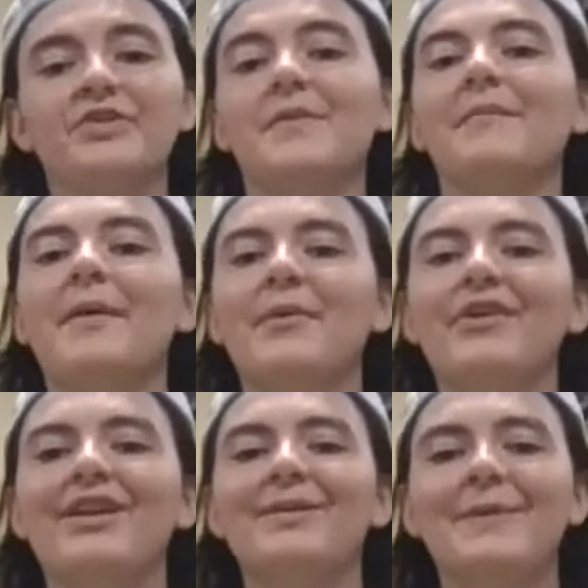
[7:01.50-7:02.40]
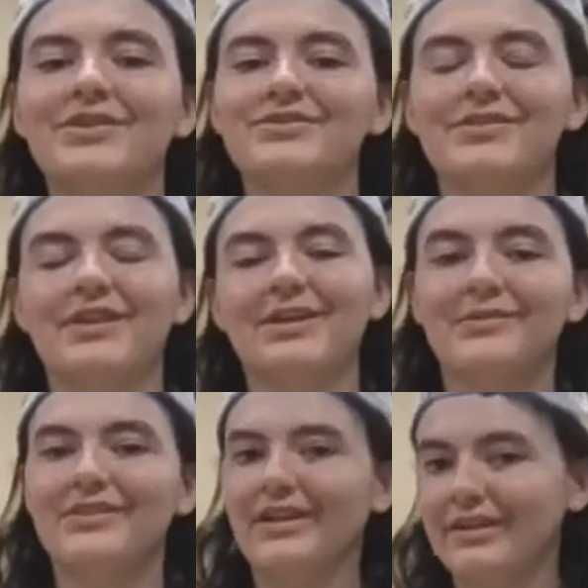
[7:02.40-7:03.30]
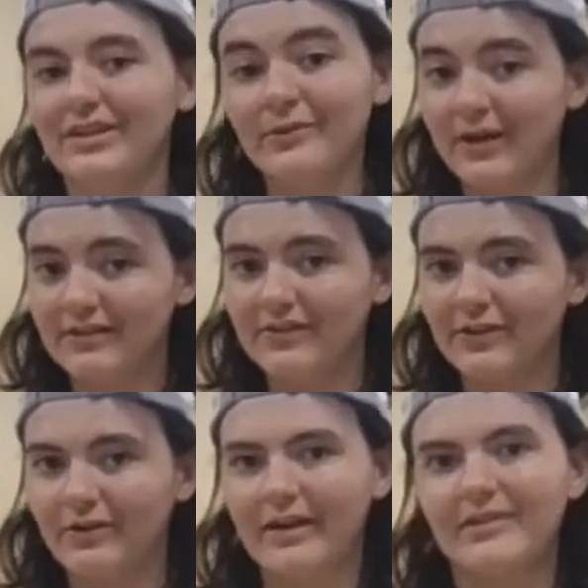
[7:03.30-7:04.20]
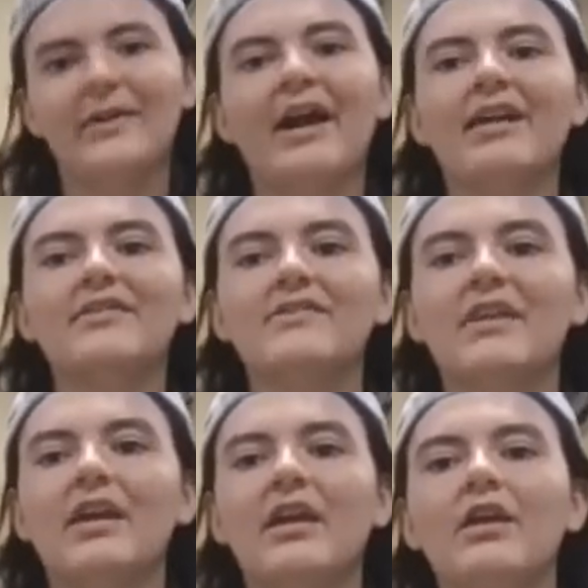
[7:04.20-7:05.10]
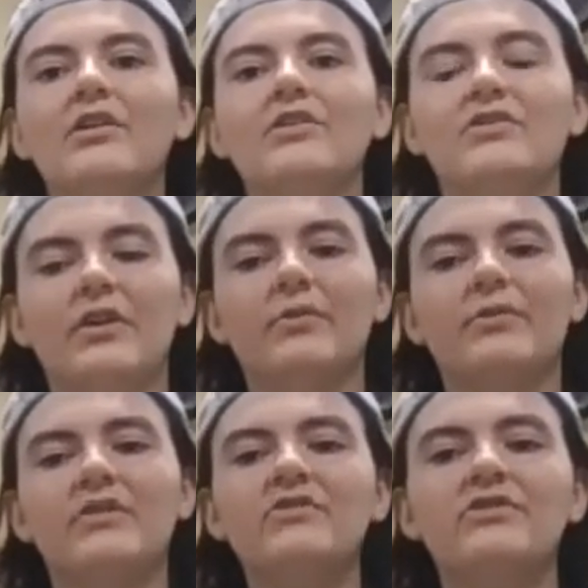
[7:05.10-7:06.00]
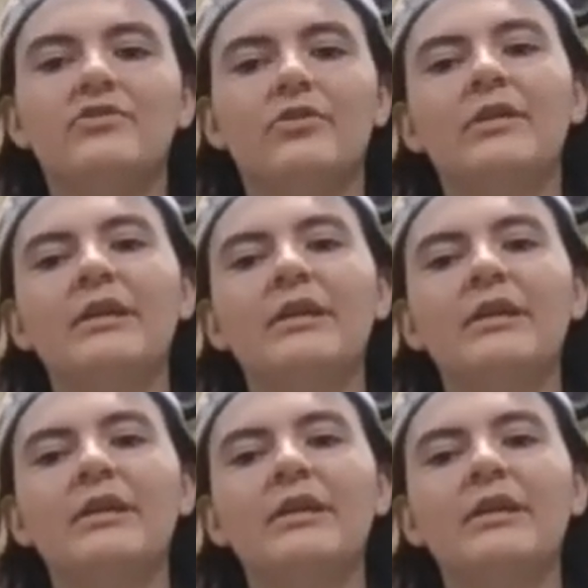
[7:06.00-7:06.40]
my memory and make sure that I was telling you guys the correct facts. So this story